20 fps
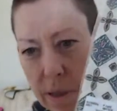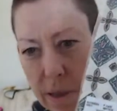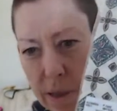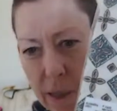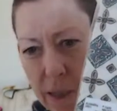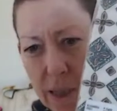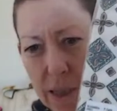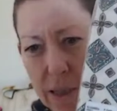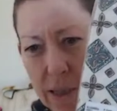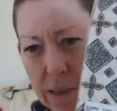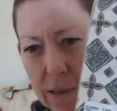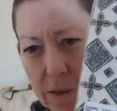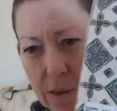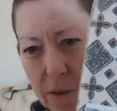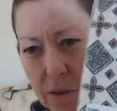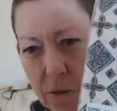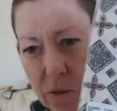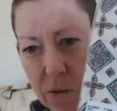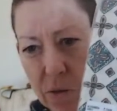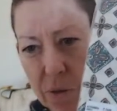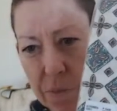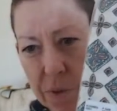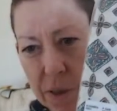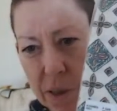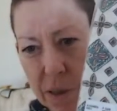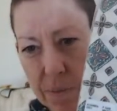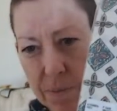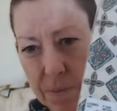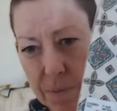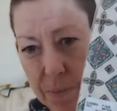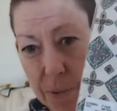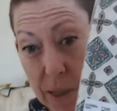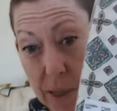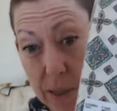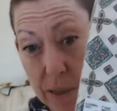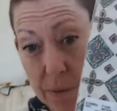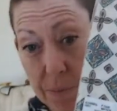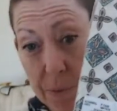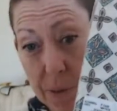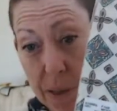These, the dormer
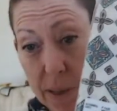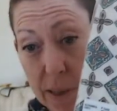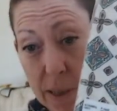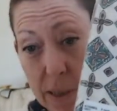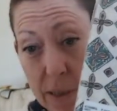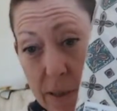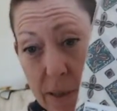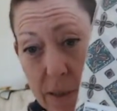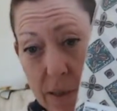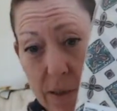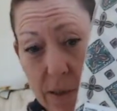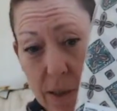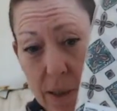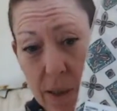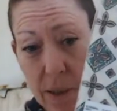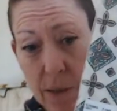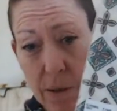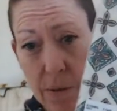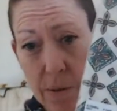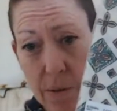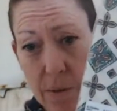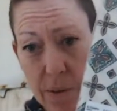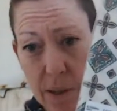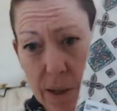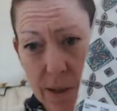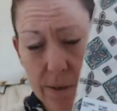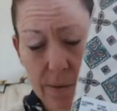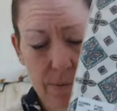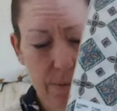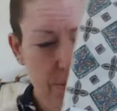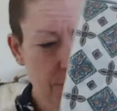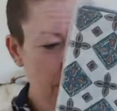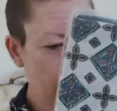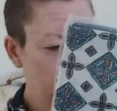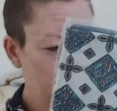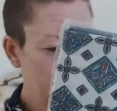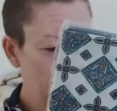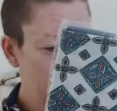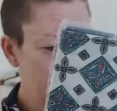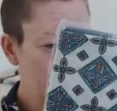pairs of pillowcases go, like,
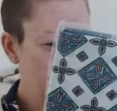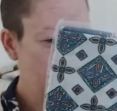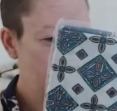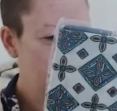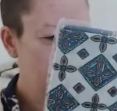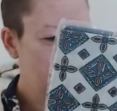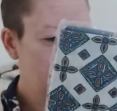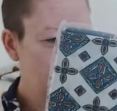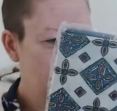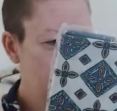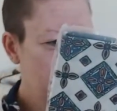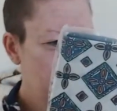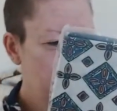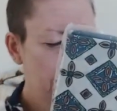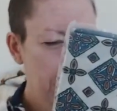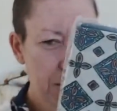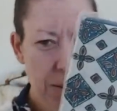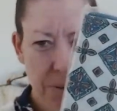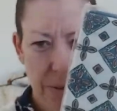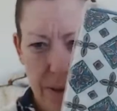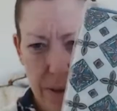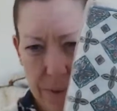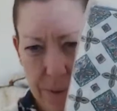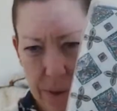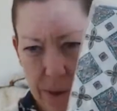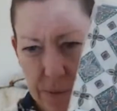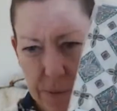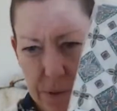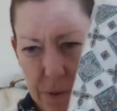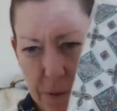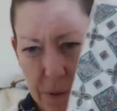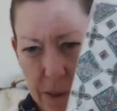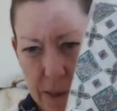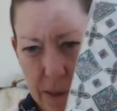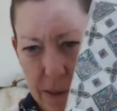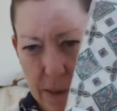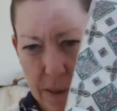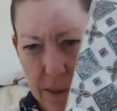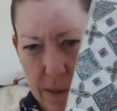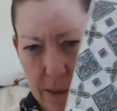I think it's about 25
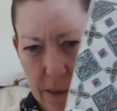quid.